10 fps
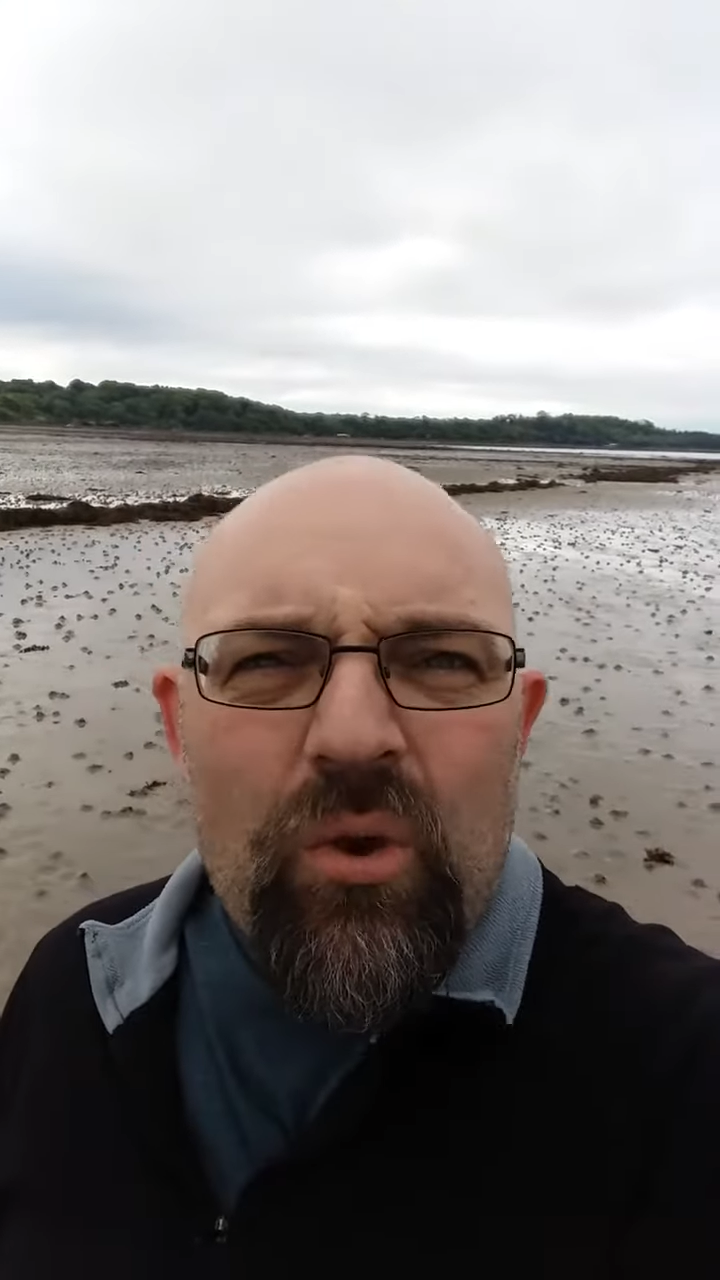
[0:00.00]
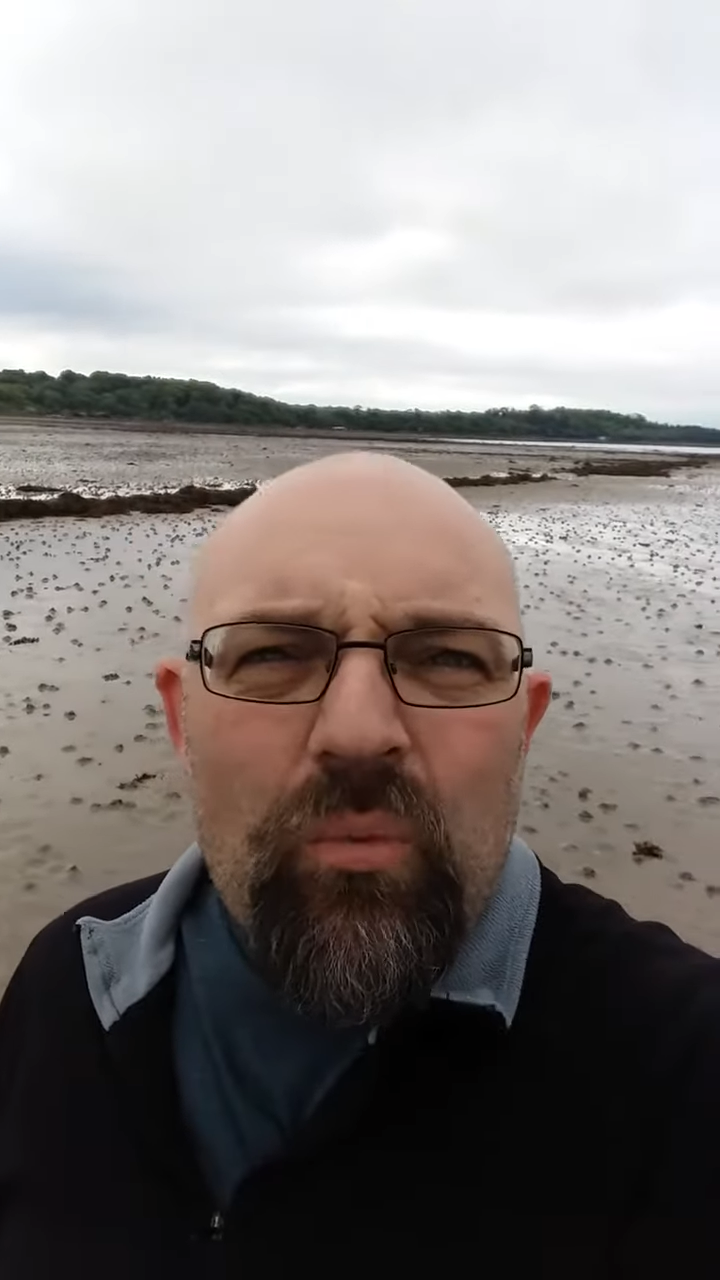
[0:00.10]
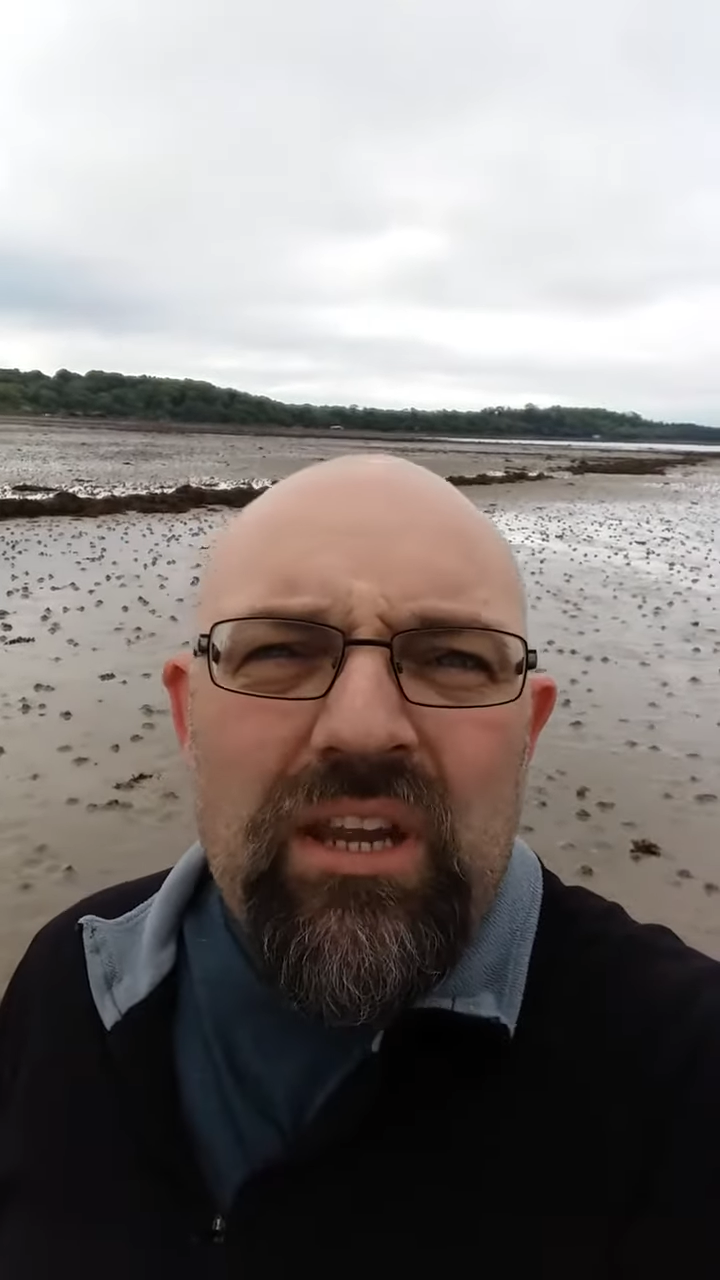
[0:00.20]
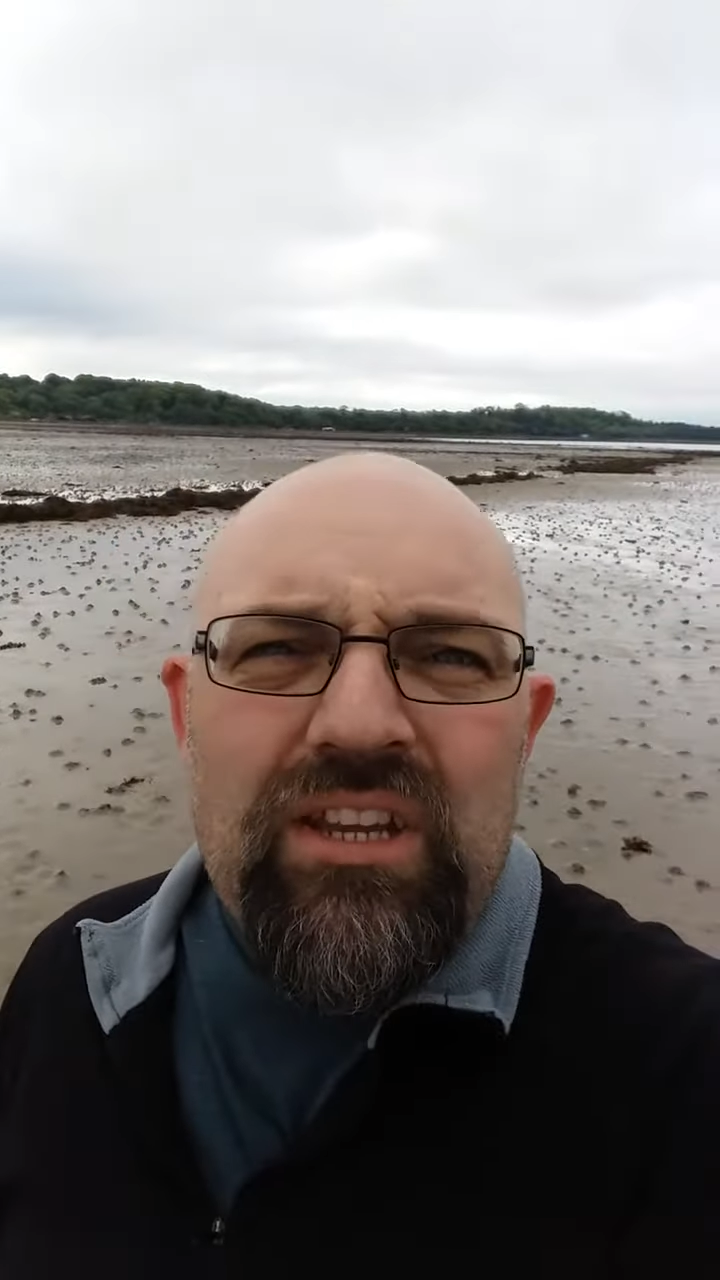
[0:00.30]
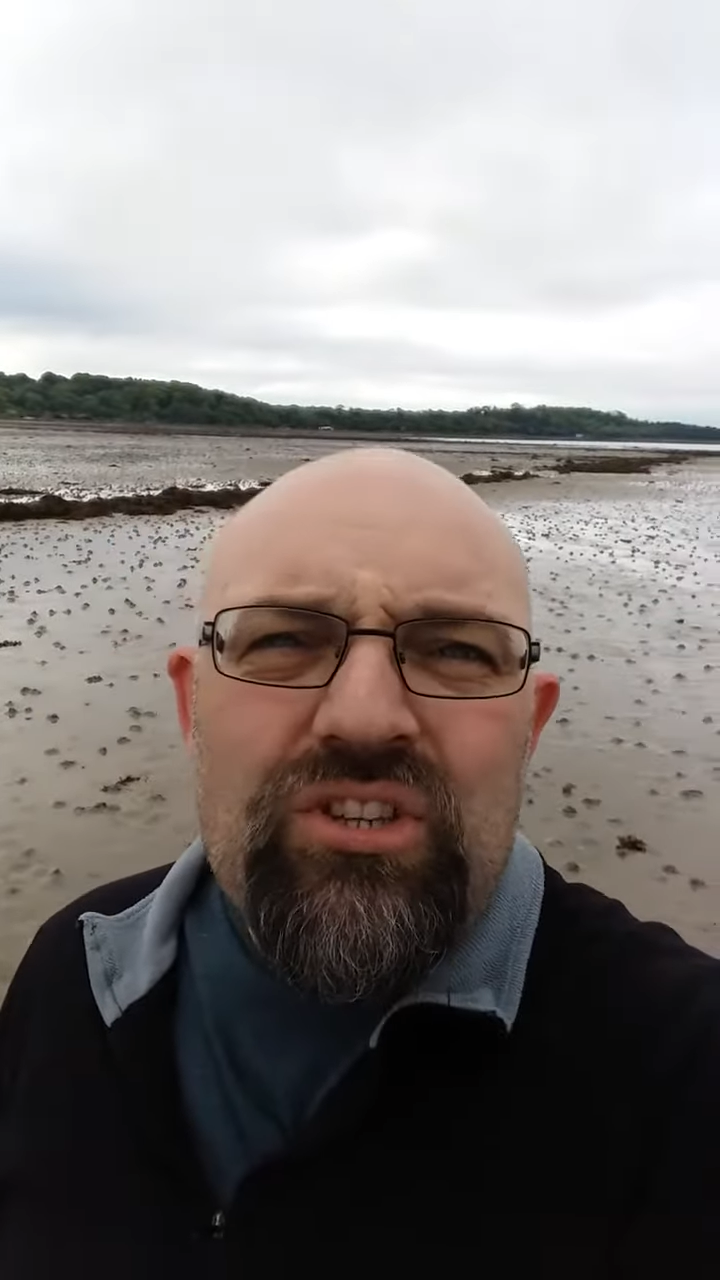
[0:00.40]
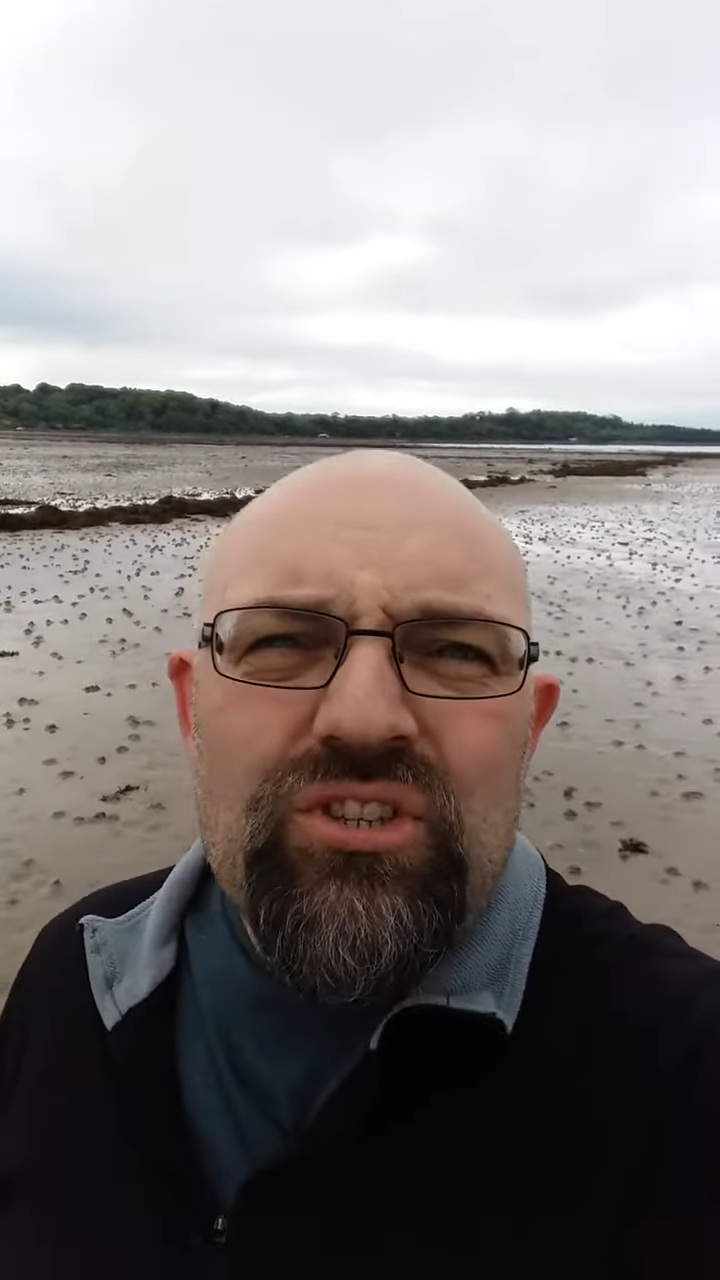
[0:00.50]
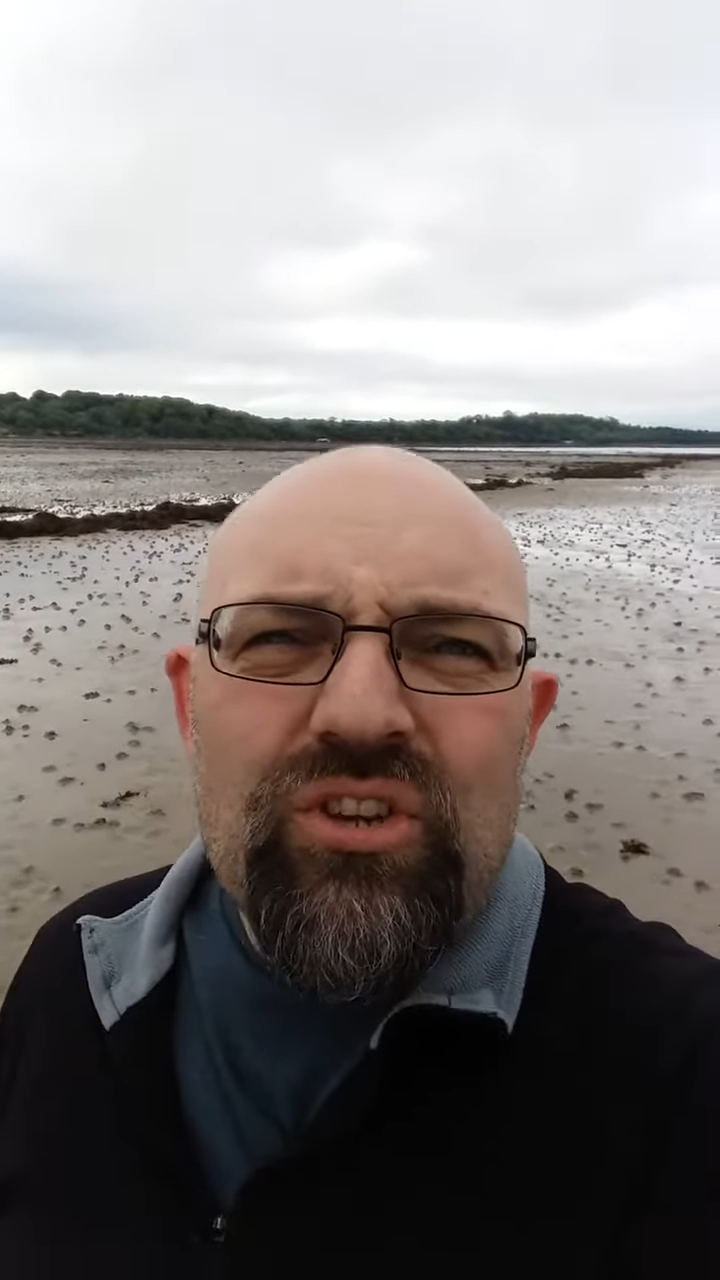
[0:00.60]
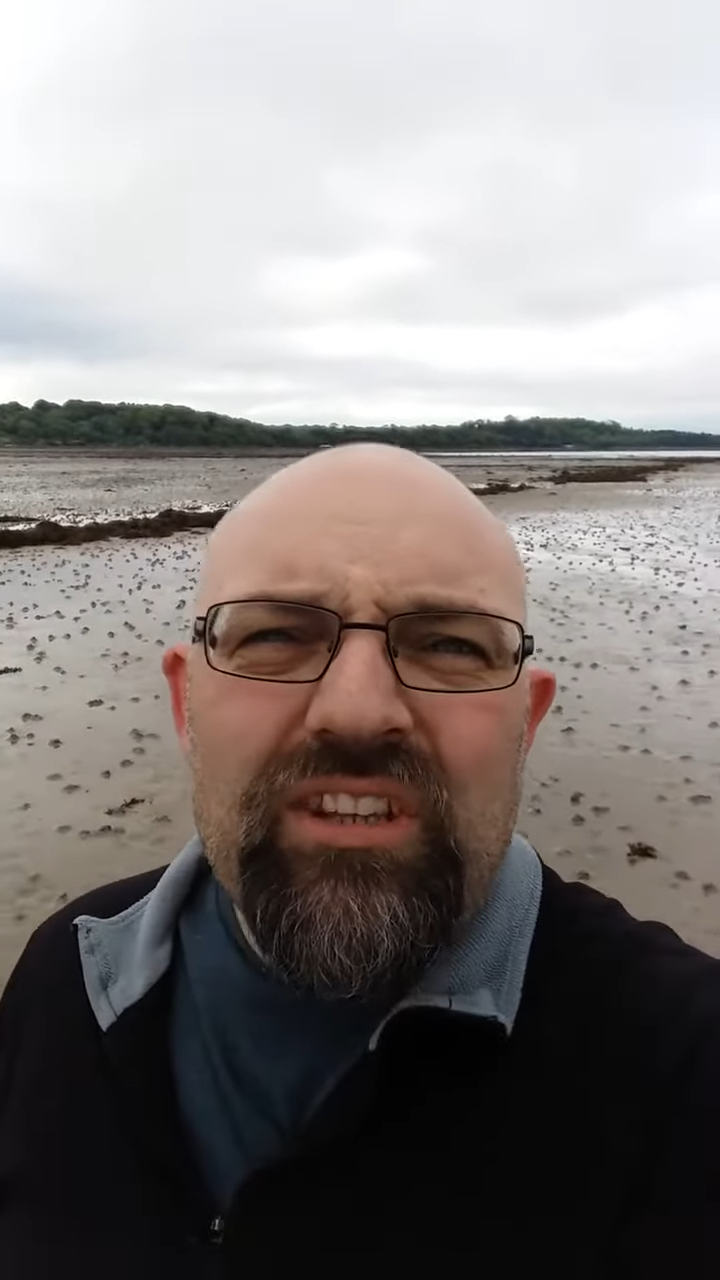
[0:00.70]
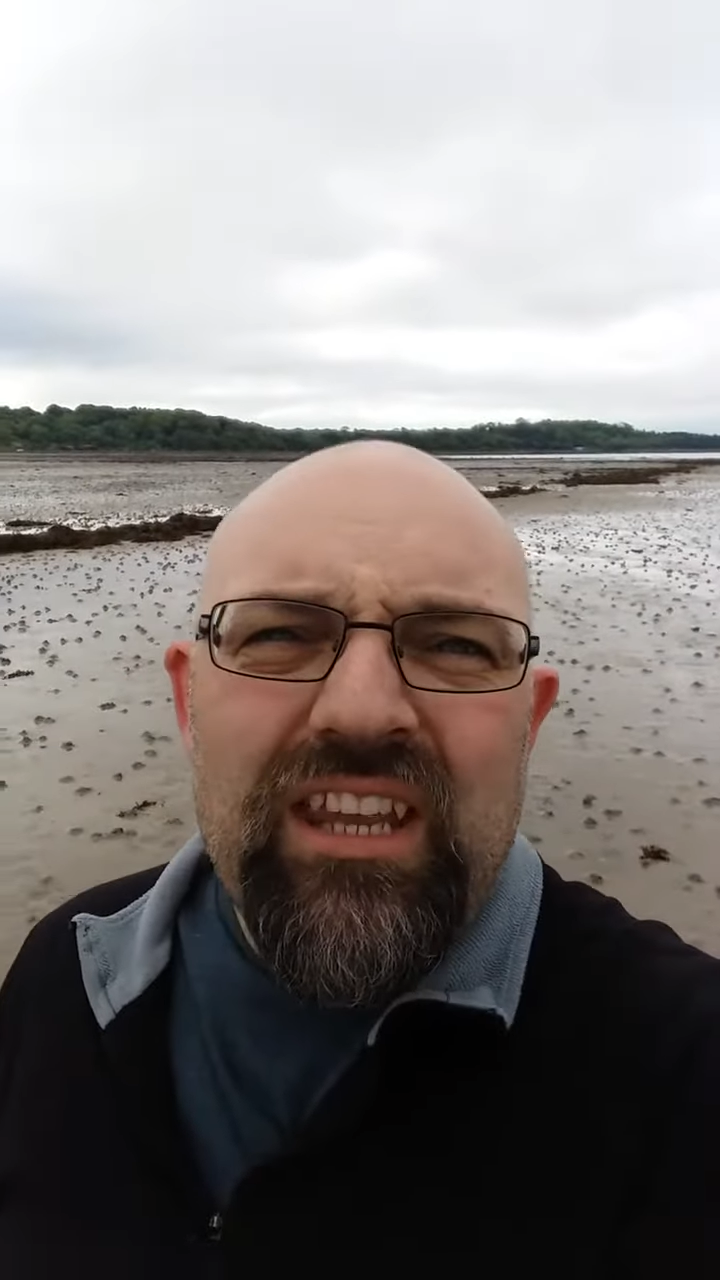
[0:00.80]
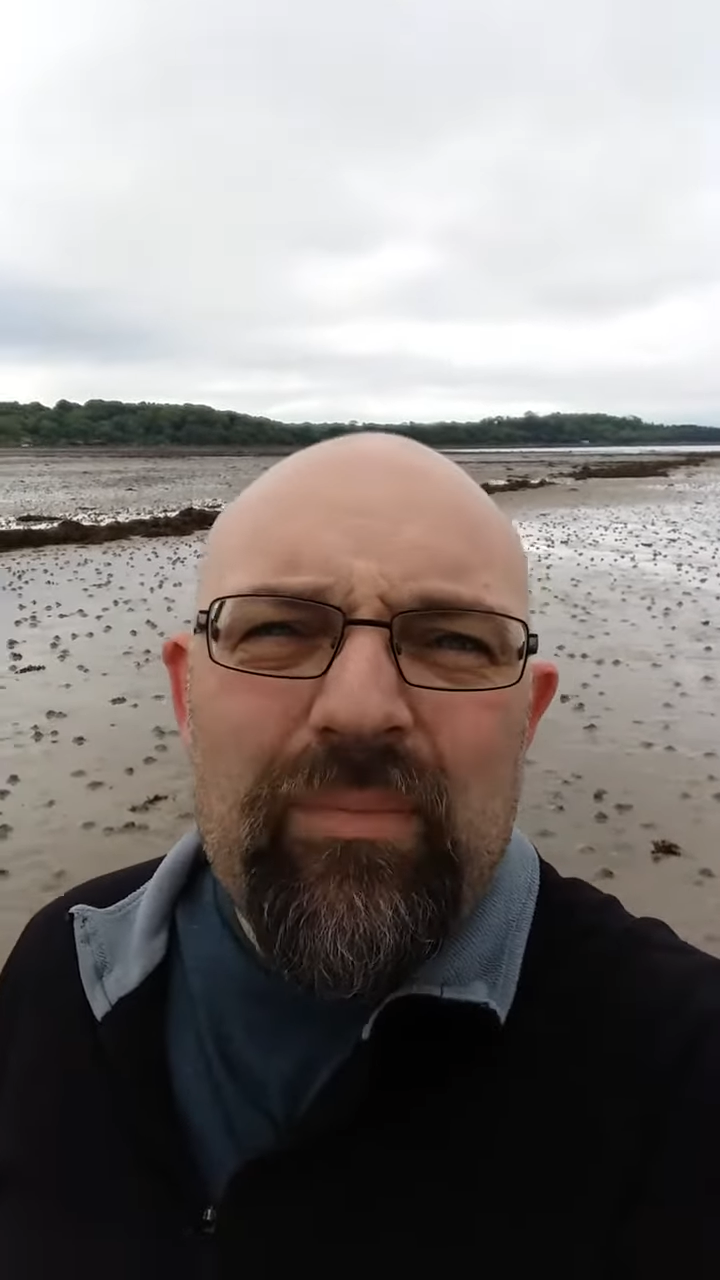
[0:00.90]
we
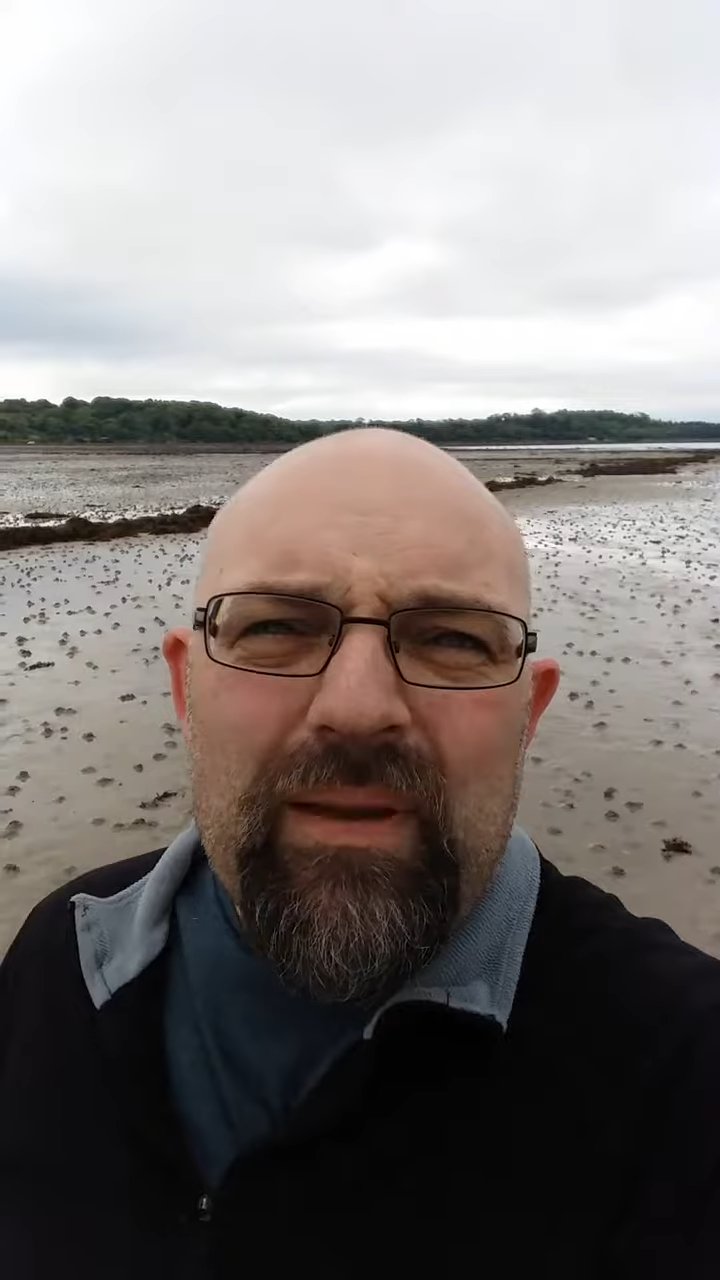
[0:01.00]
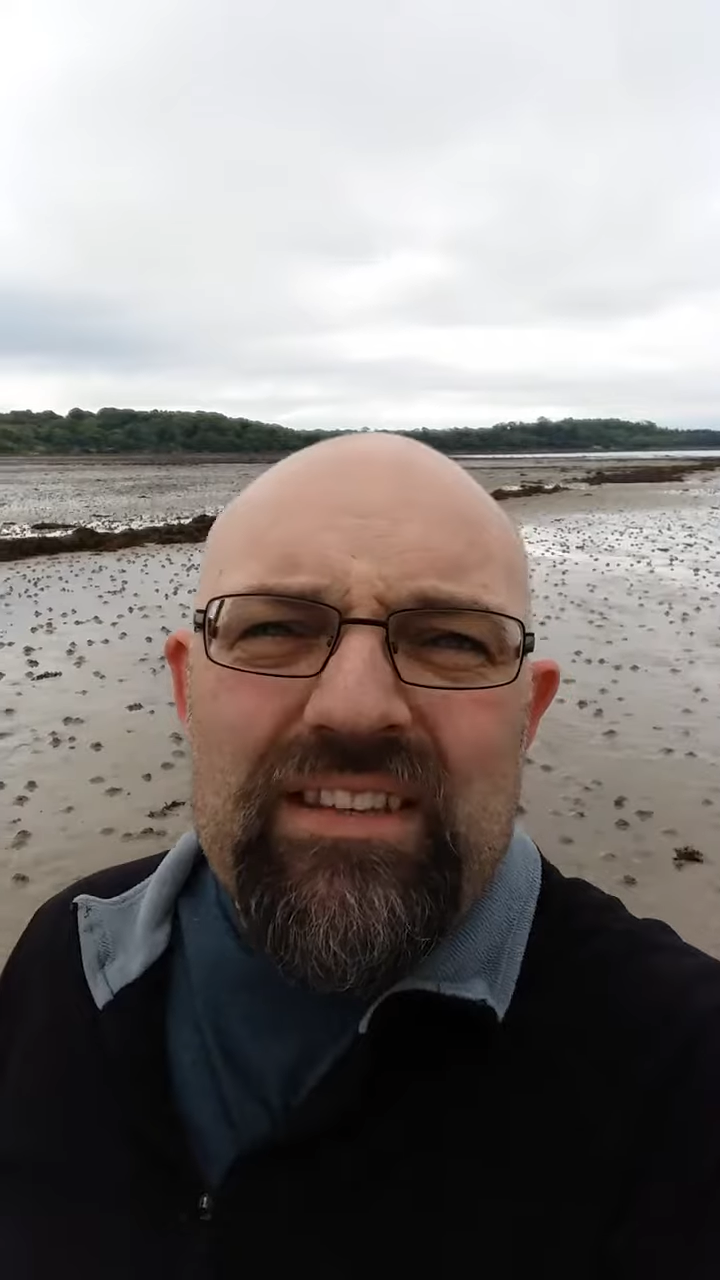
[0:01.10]
should keep